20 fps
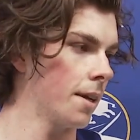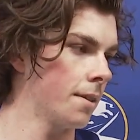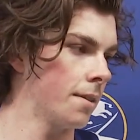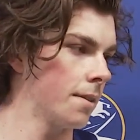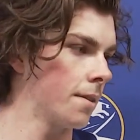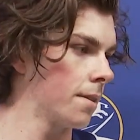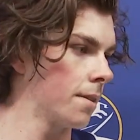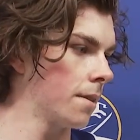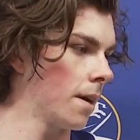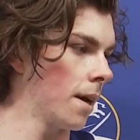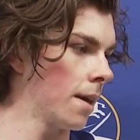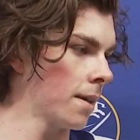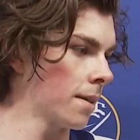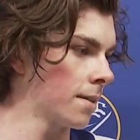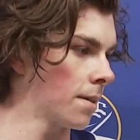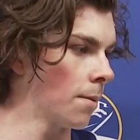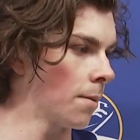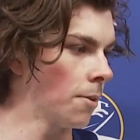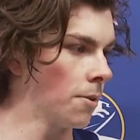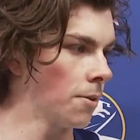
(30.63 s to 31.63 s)
He's, I think,
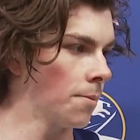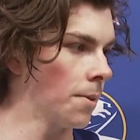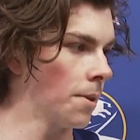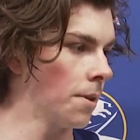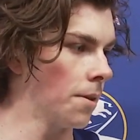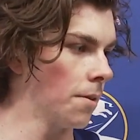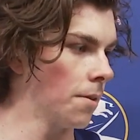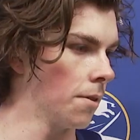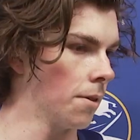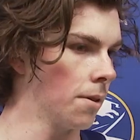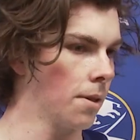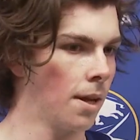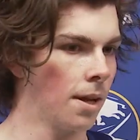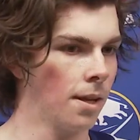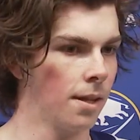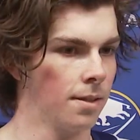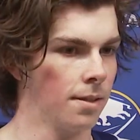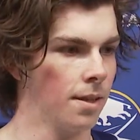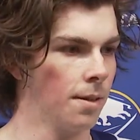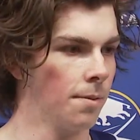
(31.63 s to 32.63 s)
someone who's been through
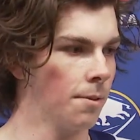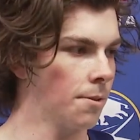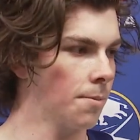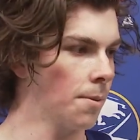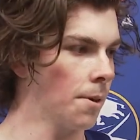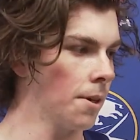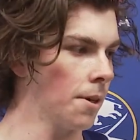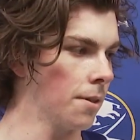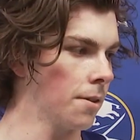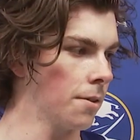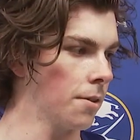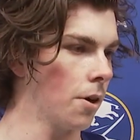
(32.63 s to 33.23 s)
kind of the same experience.